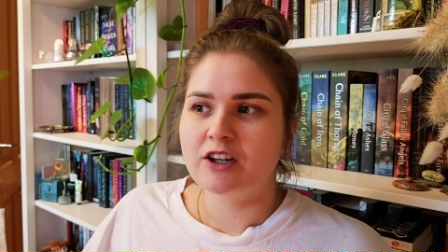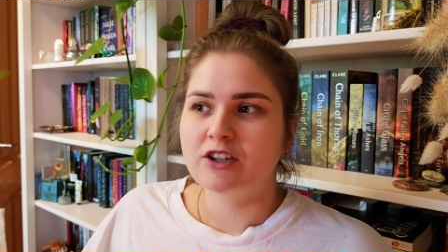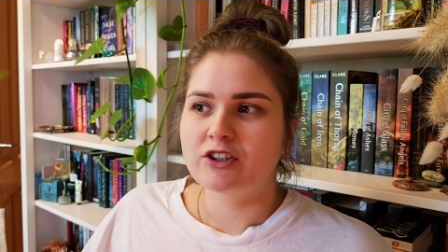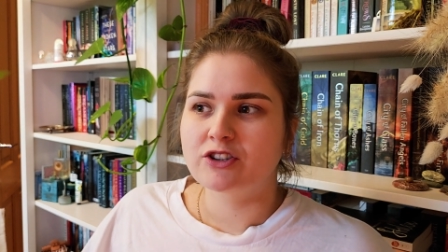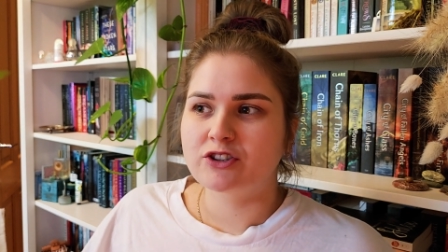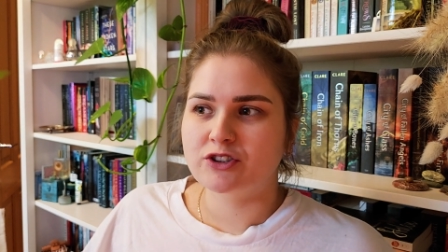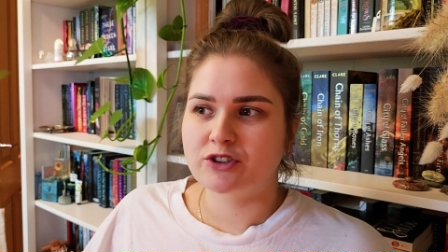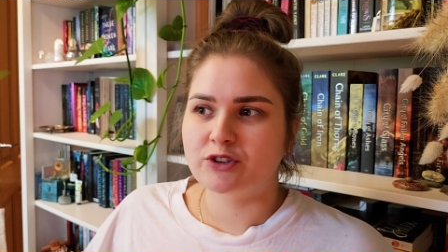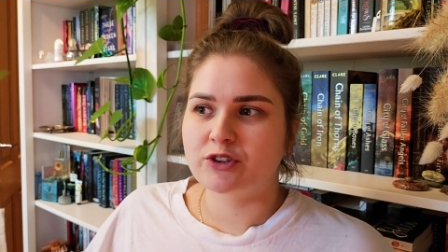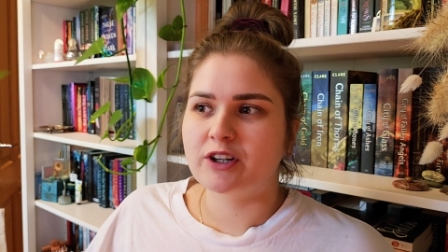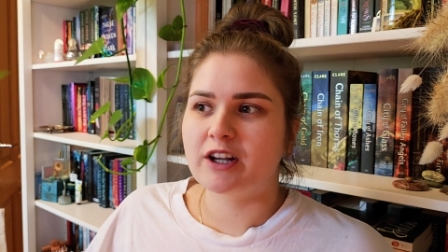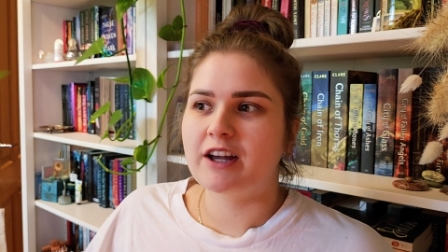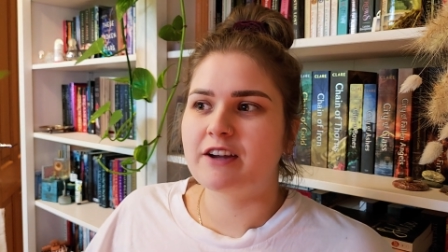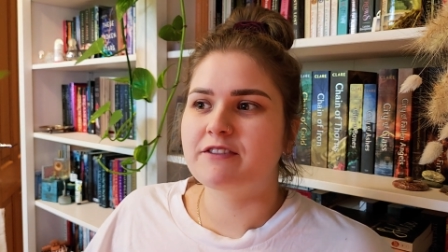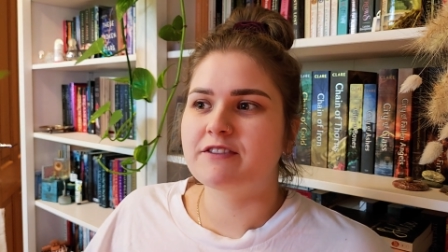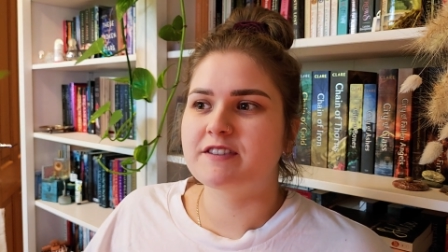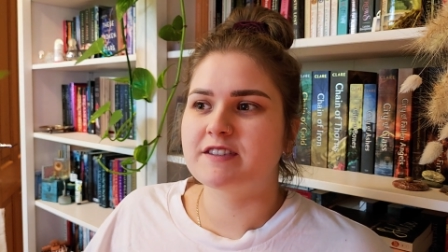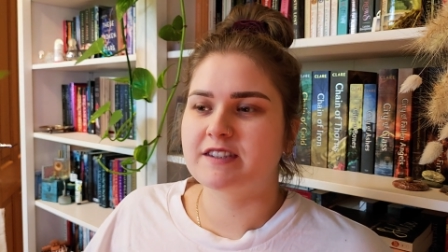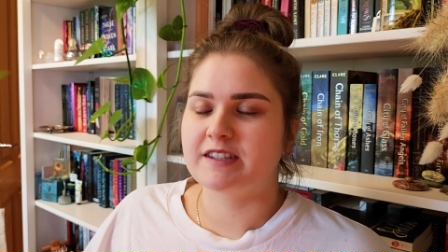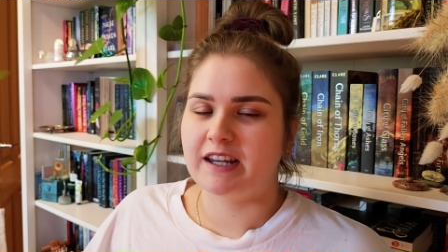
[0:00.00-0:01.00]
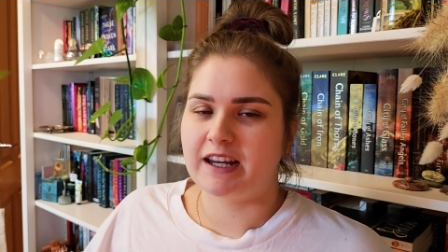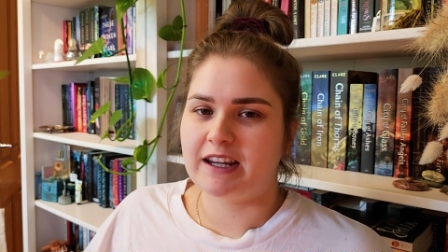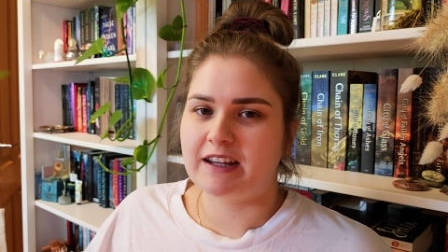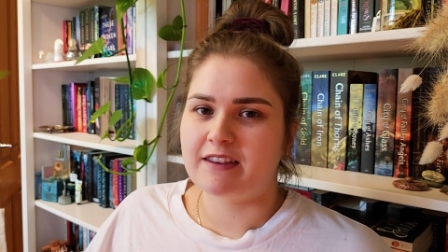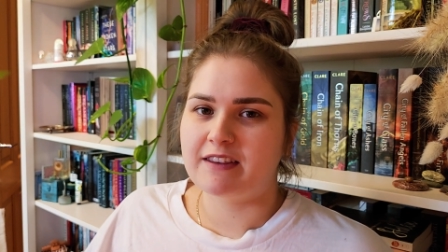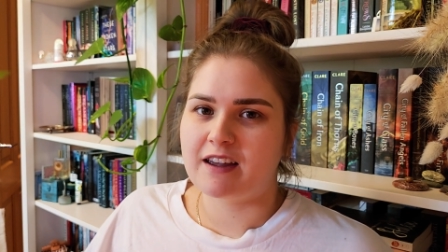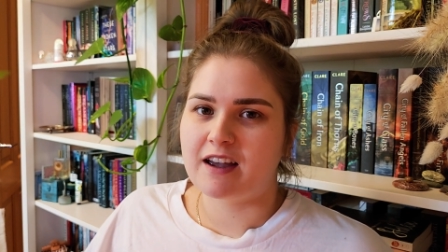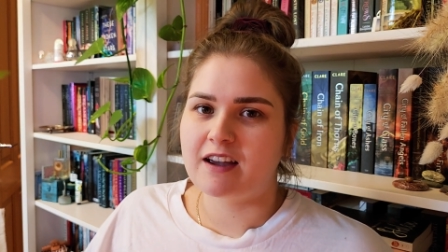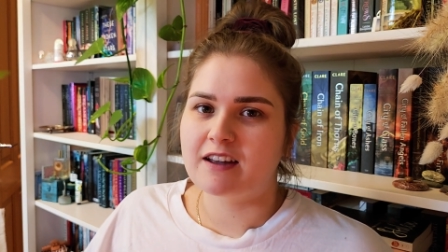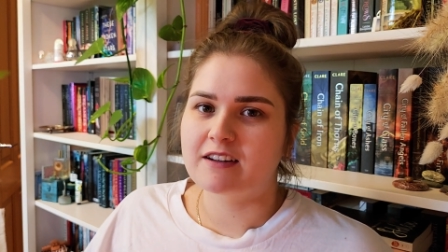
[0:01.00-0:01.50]
should have seen
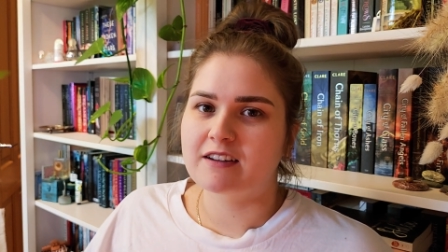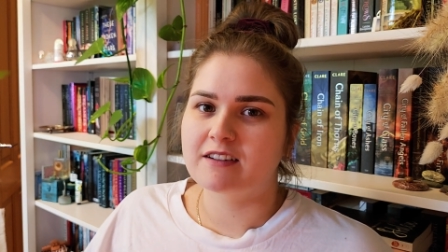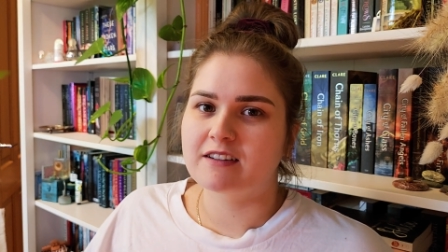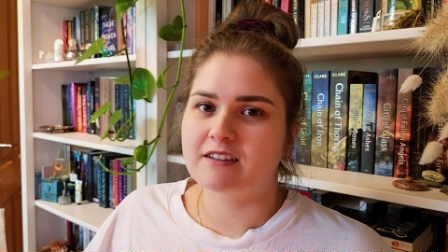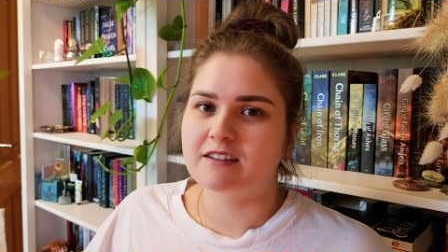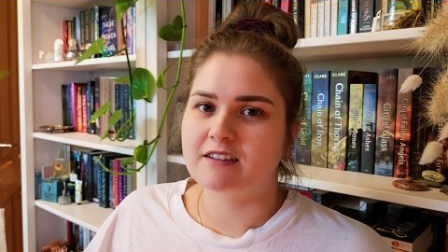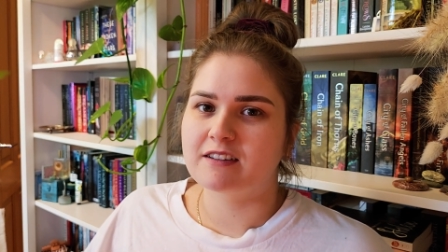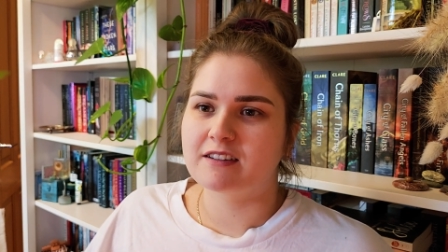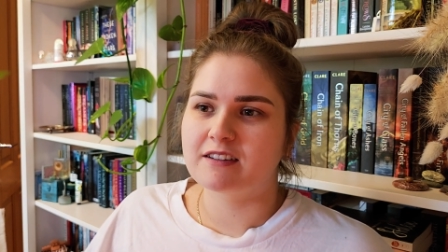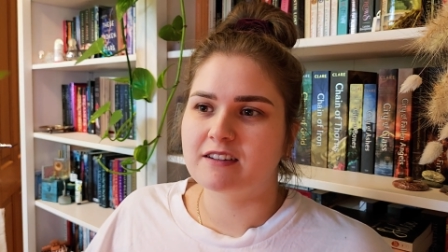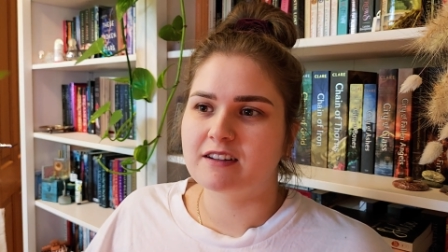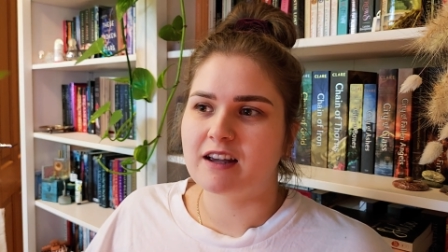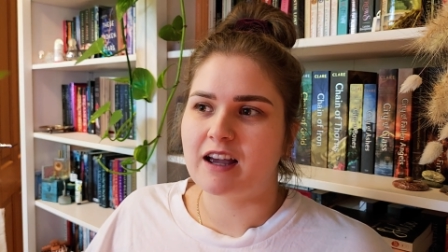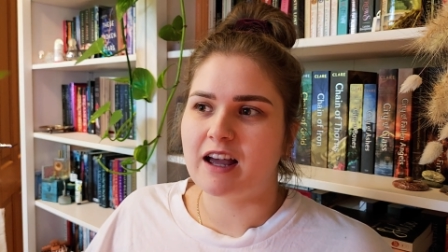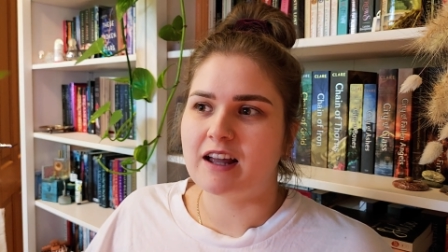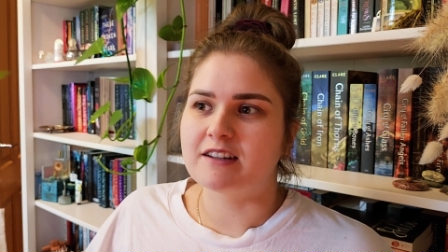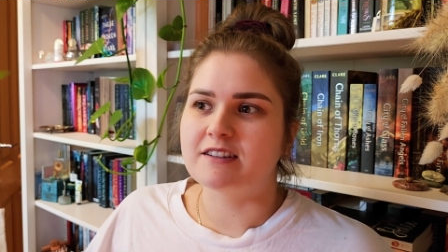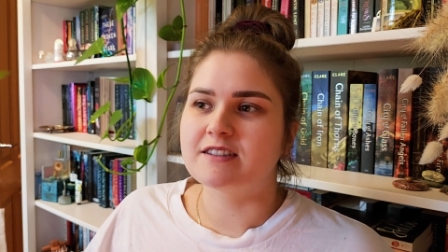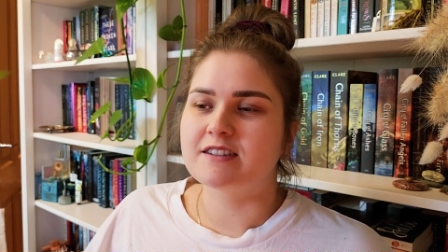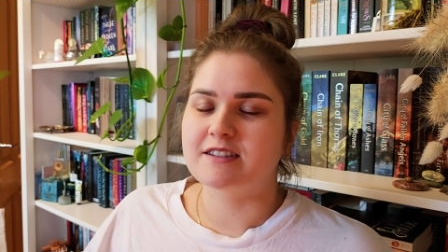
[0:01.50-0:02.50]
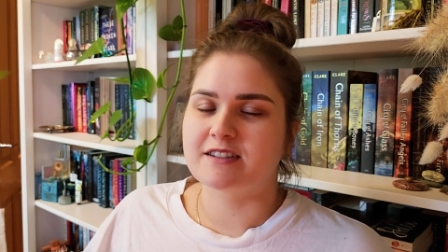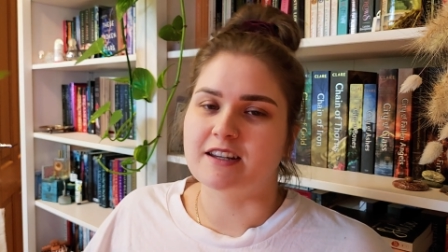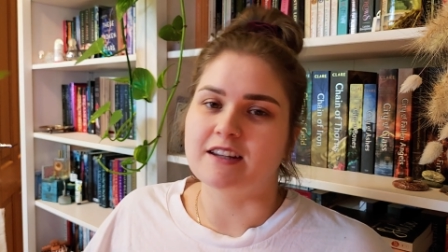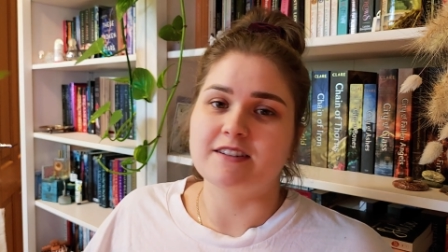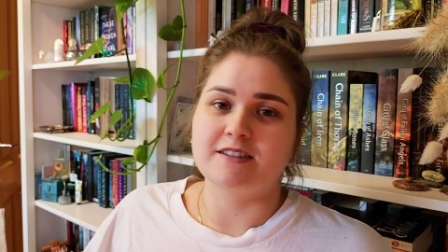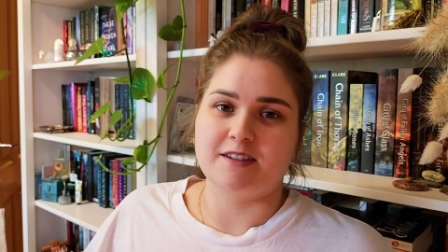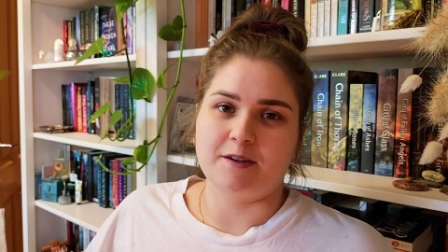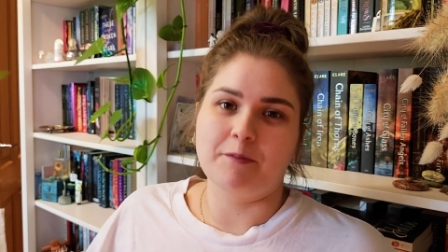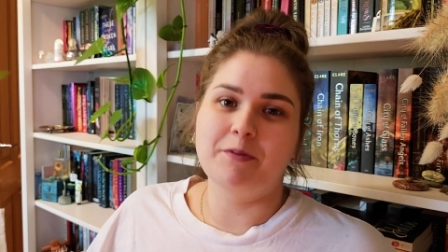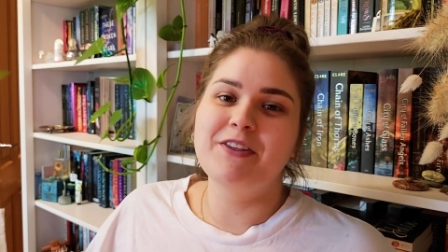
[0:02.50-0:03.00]
that and said
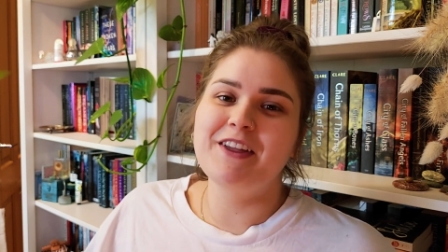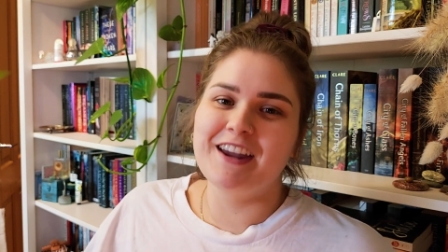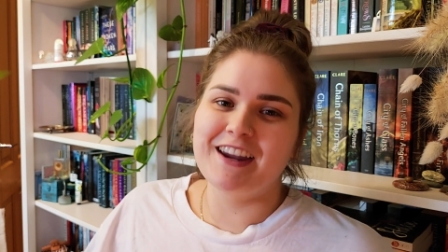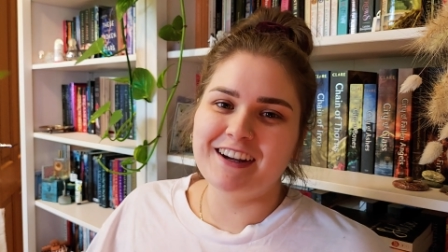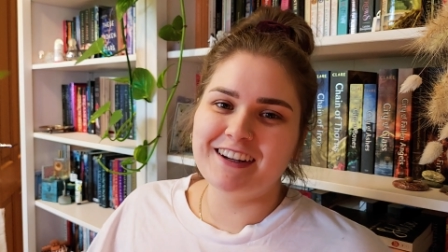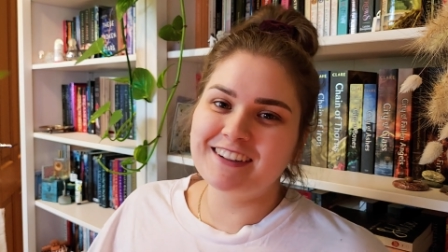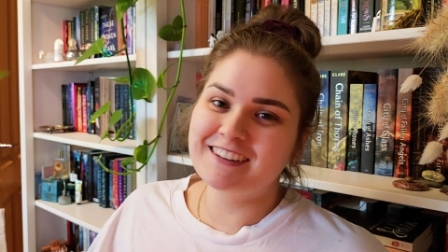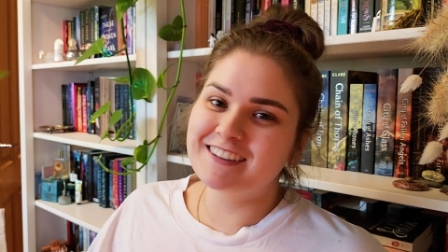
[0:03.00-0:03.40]
something.